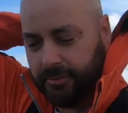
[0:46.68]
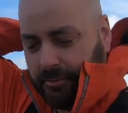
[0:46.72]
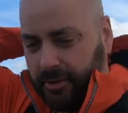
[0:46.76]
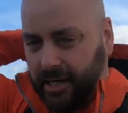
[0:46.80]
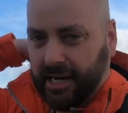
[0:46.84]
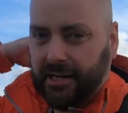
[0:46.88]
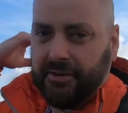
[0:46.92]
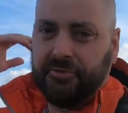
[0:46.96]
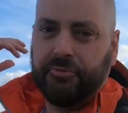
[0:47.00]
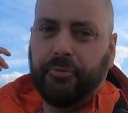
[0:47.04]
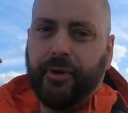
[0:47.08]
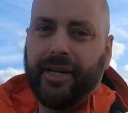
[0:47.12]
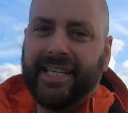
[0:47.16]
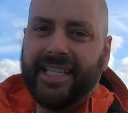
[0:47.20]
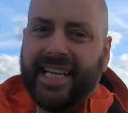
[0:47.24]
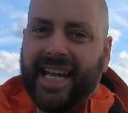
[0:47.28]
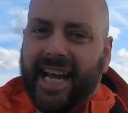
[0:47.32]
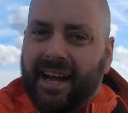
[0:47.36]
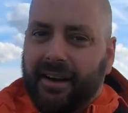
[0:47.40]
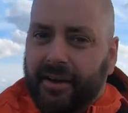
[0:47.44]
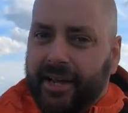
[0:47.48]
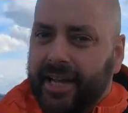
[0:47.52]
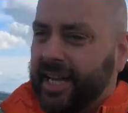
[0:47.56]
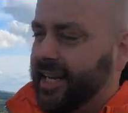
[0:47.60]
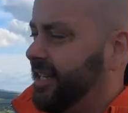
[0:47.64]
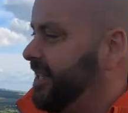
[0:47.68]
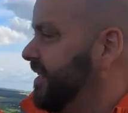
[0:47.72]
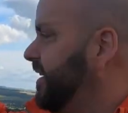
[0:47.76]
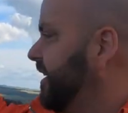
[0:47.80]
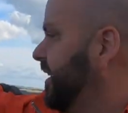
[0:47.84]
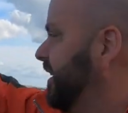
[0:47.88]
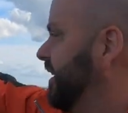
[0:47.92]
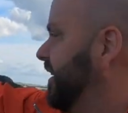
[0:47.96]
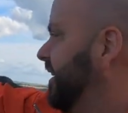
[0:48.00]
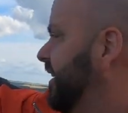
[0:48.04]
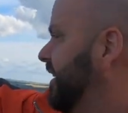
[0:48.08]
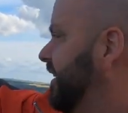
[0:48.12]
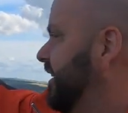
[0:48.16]
Right, it's windy out here.
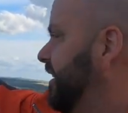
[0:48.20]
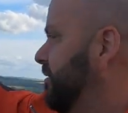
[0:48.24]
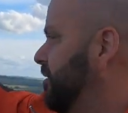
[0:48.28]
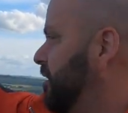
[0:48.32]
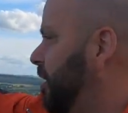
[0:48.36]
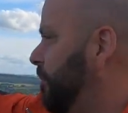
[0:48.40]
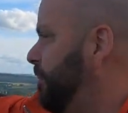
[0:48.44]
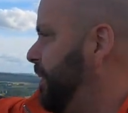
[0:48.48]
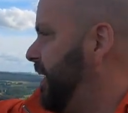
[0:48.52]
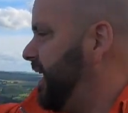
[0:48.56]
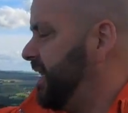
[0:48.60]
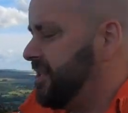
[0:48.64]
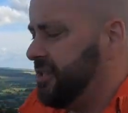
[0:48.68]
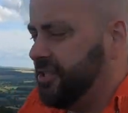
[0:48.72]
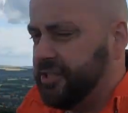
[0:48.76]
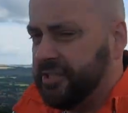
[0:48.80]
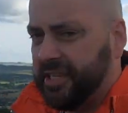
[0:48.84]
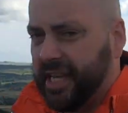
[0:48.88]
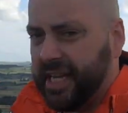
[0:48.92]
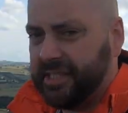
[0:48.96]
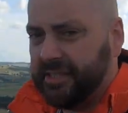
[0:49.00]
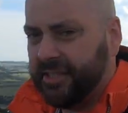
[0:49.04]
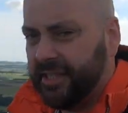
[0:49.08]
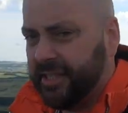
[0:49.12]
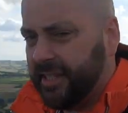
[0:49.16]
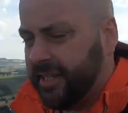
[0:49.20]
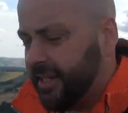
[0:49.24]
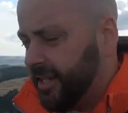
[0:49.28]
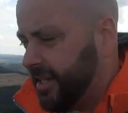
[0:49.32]
We've got Birch's Edge,